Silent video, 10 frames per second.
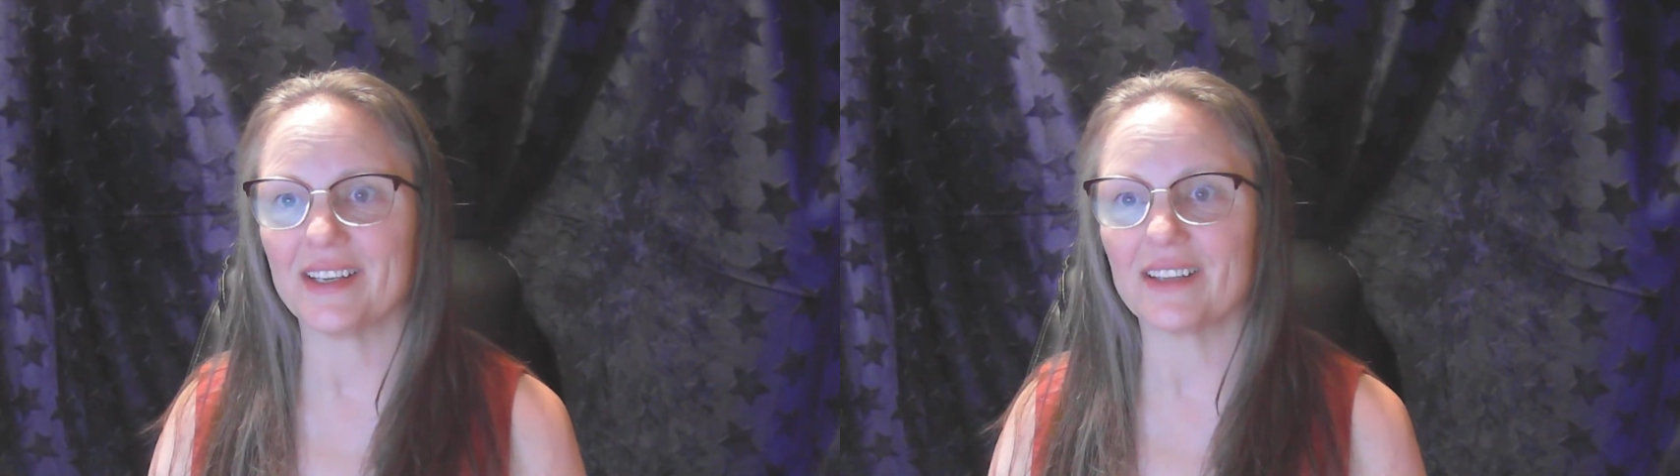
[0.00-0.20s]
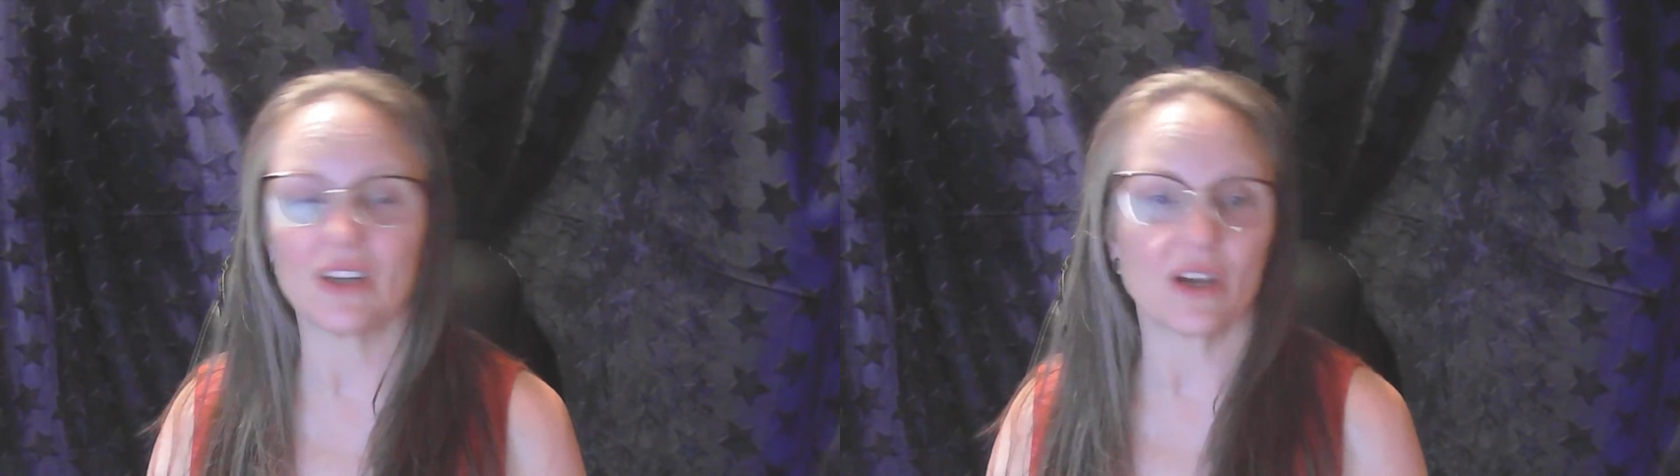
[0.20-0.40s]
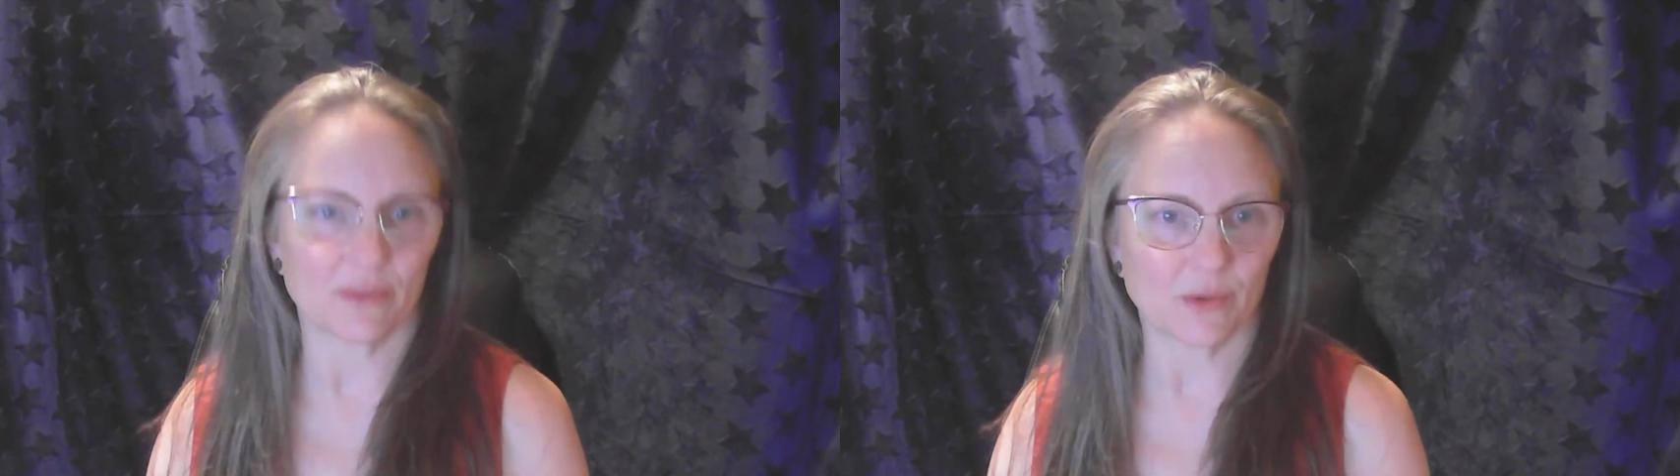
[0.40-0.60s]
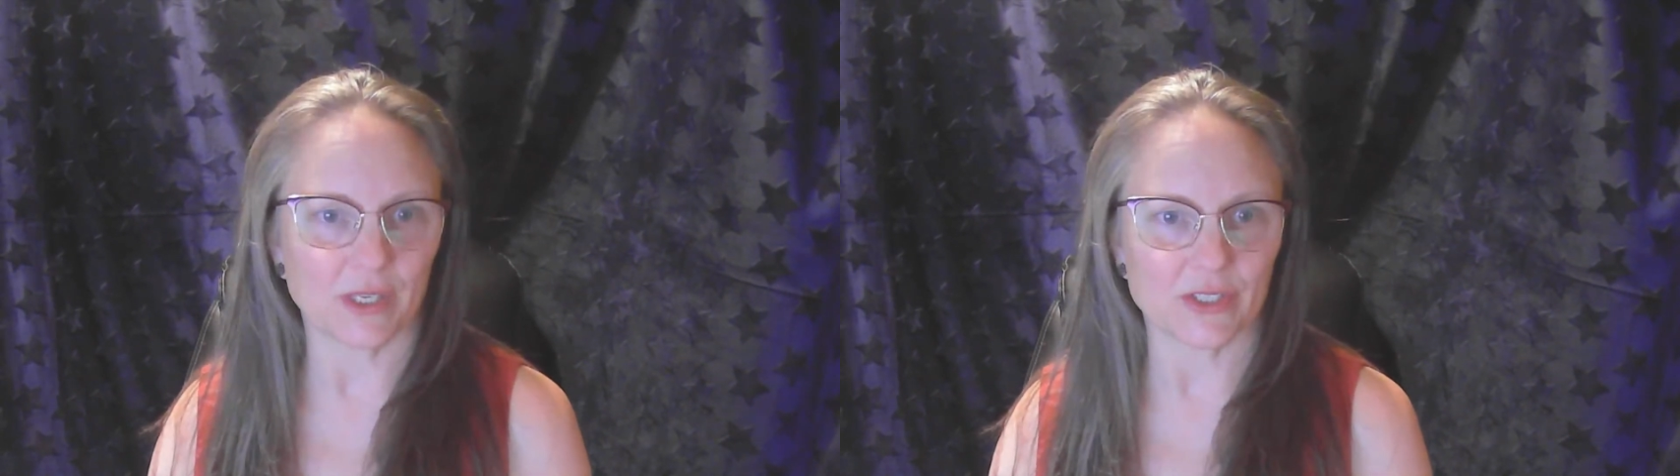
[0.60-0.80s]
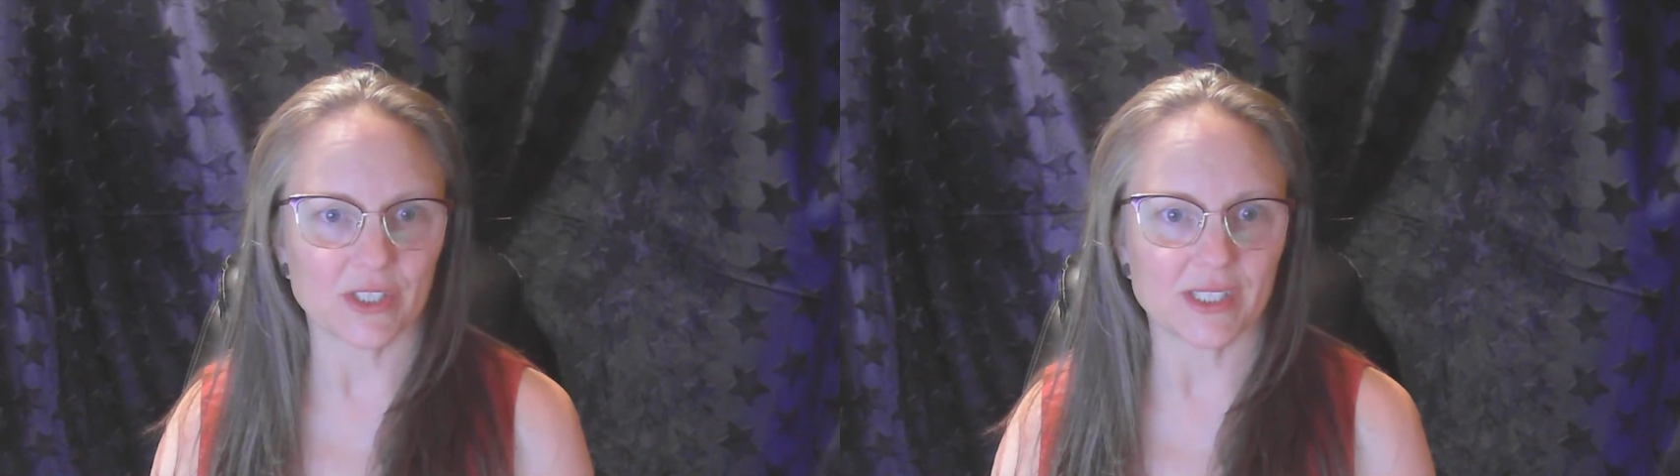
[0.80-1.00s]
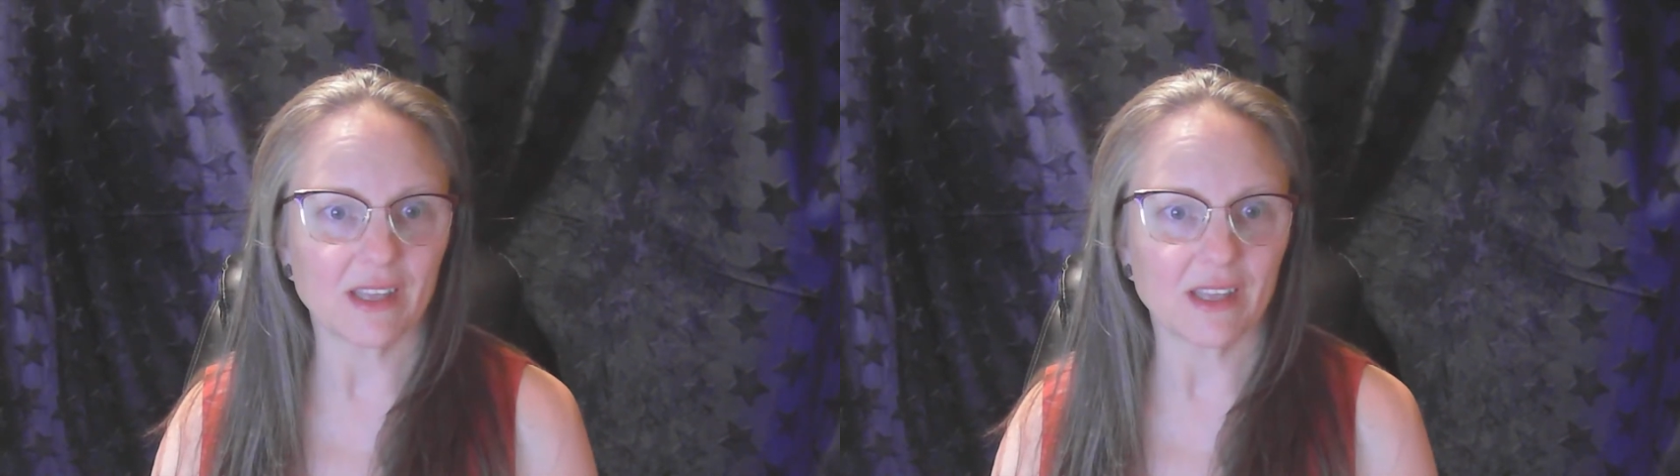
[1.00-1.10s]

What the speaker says: a lot of questions,